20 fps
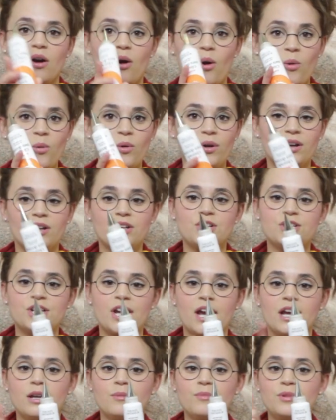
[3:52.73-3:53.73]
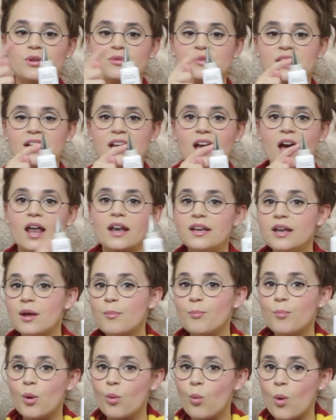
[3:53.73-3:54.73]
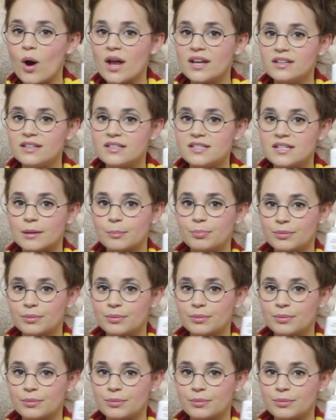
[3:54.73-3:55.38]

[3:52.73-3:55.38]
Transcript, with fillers: orange, I am using a number one tip.